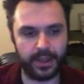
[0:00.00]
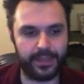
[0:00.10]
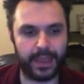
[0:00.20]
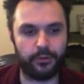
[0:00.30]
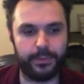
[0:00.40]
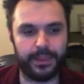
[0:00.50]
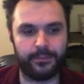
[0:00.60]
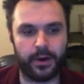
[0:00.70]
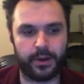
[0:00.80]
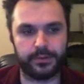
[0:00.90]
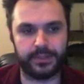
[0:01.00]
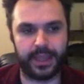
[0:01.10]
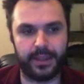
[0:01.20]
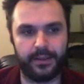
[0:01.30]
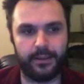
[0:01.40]
They will be the models
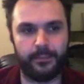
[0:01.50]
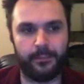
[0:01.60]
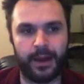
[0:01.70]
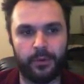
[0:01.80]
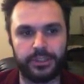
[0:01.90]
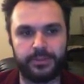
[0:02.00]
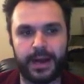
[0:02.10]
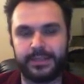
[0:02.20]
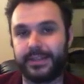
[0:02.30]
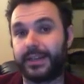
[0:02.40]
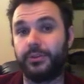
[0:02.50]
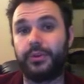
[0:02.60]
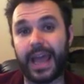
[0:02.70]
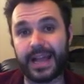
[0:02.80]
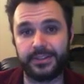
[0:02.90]
that my Watch Master can
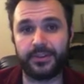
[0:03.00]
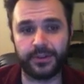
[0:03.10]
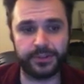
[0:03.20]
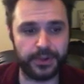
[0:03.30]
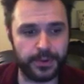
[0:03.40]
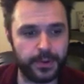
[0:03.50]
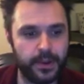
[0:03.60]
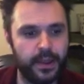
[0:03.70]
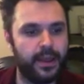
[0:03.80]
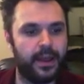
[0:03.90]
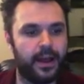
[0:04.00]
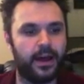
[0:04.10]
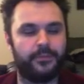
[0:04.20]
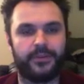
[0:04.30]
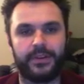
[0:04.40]
look out sir onto.
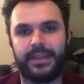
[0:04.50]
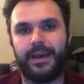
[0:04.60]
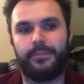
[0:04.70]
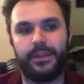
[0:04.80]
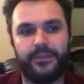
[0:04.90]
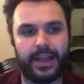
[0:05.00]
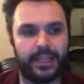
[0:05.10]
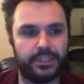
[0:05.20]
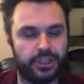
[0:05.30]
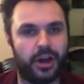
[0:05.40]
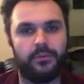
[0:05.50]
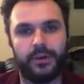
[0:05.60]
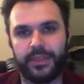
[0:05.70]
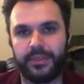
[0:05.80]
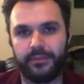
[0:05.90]
For example, if I get shot
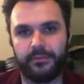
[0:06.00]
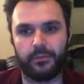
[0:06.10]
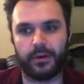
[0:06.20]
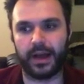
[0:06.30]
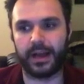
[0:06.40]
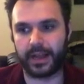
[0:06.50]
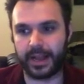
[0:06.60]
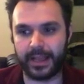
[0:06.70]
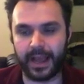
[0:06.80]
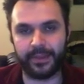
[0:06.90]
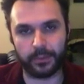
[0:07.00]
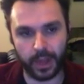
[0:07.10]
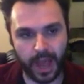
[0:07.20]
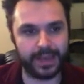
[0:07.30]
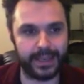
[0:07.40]
with a gun that will
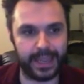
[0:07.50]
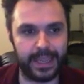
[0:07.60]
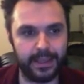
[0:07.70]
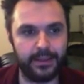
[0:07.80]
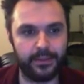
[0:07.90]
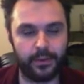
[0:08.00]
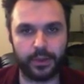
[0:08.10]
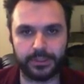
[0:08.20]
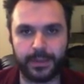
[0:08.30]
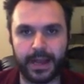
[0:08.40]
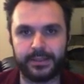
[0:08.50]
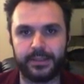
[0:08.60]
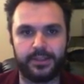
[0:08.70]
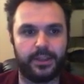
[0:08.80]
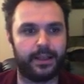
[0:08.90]
ID the Watch Master,
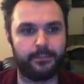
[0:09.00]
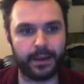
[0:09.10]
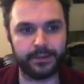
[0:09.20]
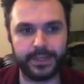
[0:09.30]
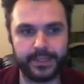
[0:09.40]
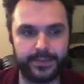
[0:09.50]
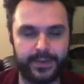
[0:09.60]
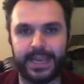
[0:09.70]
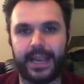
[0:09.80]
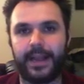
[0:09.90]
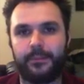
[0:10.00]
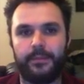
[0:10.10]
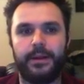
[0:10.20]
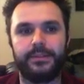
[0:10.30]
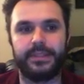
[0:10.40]
so like melters, if I take a couple
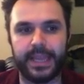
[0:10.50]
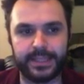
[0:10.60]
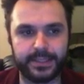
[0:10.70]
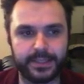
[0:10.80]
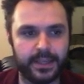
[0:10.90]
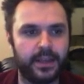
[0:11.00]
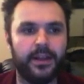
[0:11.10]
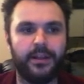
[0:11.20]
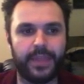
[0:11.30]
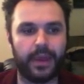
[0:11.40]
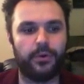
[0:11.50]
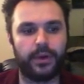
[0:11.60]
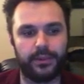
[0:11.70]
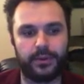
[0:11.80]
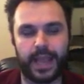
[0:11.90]
of melter hits, they all
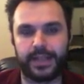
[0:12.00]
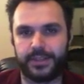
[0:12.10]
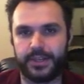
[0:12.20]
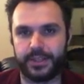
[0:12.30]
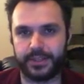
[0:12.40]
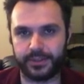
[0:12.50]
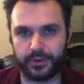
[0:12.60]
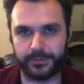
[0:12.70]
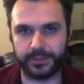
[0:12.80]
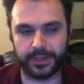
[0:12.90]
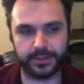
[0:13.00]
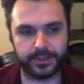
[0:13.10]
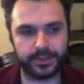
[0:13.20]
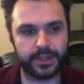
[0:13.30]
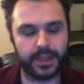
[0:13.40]
get lookout sir to the storm
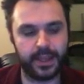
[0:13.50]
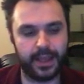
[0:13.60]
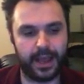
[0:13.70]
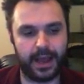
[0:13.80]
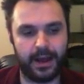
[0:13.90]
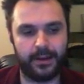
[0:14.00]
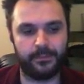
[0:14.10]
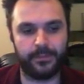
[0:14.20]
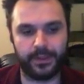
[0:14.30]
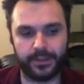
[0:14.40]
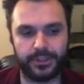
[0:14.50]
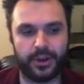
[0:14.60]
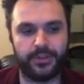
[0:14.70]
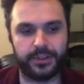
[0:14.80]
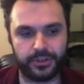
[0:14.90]
shields.
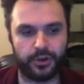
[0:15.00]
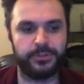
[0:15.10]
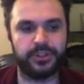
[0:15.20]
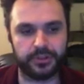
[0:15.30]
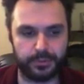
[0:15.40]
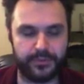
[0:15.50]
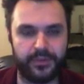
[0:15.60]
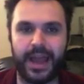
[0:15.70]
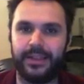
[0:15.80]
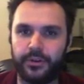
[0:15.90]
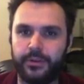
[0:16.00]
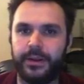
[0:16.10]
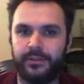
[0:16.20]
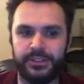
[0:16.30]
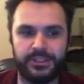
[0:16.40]
So the storm shields provide a little bit
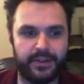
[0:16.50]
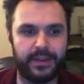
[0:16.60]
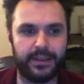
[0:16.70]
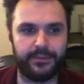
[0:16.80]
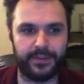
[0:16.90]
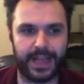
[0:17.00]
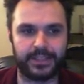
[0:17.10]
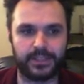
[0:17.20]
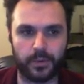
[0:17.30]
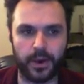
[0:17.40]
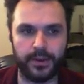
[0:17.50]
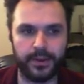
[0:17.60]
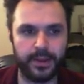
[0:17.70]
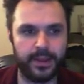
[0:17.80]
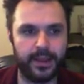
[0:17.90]
of longevity for that squad.
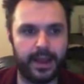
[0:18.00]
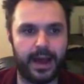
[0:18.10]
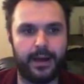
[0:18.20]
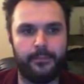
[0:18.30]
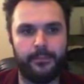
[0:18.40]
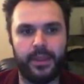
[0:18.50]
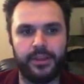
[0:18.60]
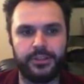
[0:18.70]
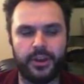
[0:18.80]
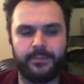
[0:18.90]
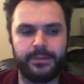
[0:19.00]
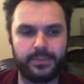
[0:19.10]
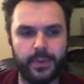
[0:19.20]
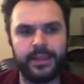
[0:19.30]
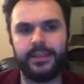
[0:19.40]
So in
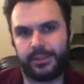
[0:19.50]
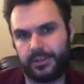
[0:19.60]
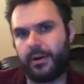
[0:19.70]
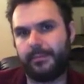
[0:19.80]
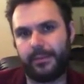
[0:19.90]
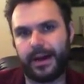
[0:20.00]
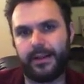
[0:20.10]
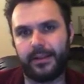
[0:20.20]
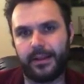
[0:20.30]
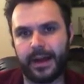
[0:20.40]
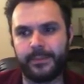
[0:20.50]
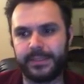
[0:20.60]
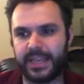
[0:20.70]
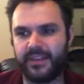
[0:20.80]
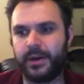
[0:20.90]
between the TWAP Armor
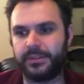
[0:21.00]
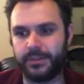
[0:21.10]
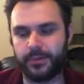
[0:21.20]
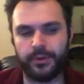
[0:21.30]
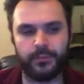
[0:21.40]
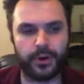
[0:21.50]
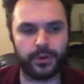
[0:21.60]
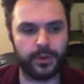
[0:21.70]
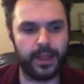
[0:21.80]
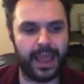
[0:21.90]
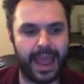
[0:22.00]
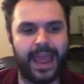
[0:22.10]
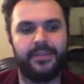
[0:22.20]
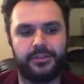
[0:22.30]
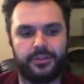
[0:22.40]
Save multi-wound model
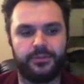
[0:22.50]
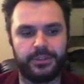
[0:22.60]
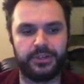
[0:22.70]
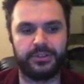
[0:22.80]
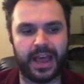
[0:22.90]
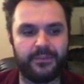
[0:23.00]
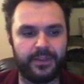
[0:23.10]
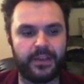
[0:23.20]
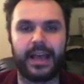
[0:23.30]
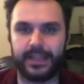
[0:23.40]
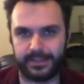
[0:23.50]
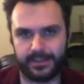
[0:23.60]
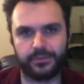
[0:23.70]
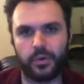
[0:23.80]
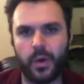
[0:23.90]
and the storm shields, I feel like
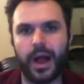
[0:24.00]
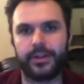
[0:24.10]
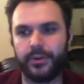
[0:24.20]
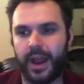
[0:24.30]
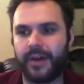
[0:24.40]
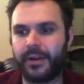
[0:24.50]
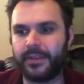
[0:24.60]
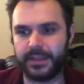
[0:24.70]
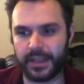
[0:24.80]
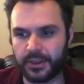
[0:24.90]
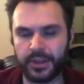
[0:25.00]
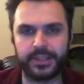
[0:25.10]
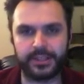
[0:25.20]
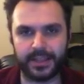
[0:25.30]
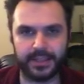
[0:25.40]
it's quite good. I've run
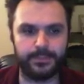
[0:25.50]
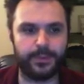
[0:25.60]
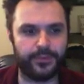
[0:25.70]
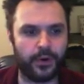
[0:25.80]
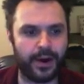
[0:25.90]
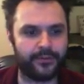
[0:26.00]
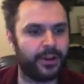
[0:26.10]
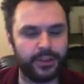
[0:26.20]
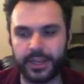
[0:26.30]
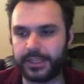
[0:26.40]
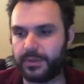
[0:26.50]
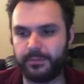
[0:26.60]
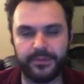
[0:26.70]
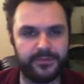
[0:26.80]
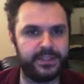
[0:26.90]
units like this before. I've run units with
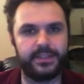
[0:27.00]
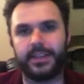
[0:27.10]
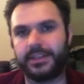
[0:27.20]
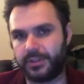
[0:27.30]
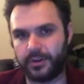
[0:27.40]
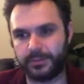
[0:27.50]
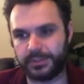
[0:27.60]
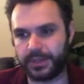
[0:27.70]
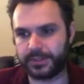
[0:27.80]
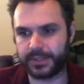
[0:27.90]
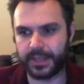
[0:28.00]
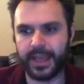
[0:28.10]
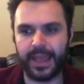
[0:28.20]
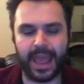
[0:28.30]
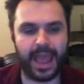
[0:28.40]
Mephiston and storm shields,
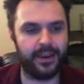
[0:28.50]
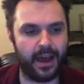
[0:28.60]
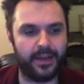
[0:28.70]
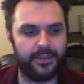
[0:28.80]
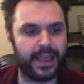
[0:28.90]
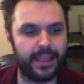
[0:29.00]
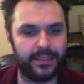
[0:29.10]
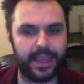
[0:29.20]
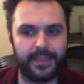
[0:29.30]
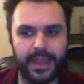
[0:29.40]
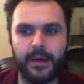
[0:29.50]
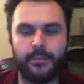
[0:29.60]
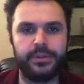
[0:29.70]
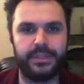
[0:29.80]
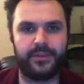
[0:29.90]
and they're
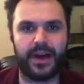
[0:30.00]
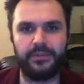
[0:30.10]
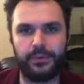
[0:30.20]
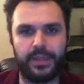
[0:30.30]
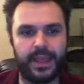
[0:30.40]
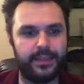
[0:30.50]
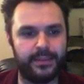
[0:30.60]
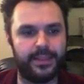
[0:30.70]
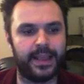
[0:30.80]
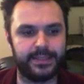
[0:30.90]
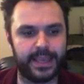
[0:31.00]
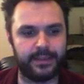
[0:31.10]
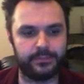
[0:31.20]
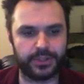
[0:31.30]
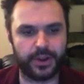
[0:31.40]
more survivable than they
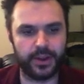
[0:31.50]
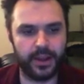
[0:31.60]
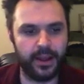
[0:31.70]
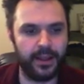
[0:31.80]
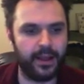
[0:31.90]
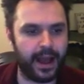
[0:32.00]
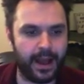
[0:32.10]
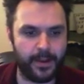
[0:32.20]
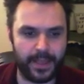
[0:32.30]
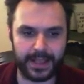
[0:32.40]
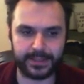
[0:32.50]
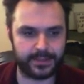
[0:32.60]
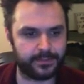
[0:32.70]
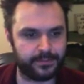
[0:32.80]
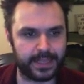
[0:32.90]
seem. So
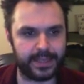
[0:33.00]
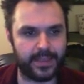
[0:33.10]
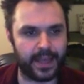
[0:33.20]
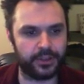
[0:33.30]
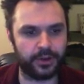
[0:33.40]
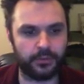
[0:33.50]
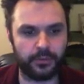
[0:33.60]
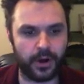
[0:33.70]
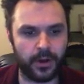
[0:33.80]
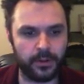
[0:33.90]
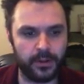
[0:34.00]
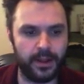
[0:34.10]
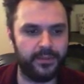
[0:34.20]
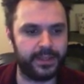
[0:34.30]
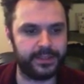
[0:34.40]
that's how that unit will roll.
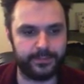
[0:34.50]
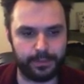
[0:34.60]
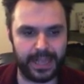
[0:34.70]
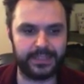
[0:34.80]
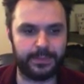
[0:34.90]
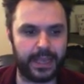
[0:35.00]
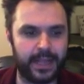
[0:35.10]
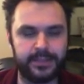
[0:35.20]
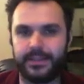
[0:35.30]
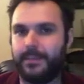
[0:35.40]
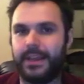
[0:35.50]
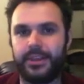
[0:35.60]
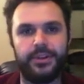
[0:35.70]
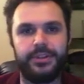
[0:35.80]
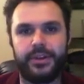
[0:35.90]
There's the plasma guns to make
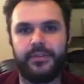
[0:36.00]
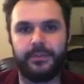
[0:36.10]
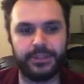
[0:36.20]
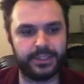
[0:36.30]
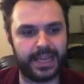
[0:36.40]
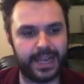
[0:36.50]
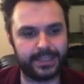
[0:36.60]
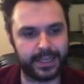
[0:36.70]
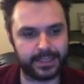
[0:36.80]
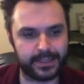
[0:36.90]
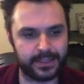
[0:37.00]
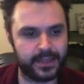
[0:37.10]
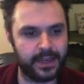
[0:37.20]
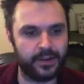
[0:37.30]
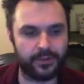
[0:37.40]
use of the mission
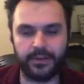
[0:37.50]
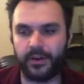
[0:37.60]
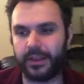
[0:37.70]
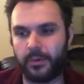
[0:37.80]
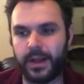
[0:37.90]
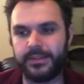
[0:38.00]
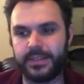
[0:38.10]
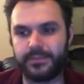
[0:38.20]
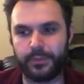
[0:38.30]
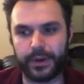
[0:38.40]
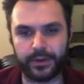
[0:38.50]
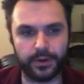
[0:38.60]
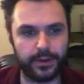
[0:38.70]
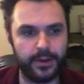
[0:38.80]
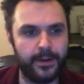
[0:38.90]
tactics. Rerolling ones is pretty
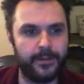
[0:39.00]
good.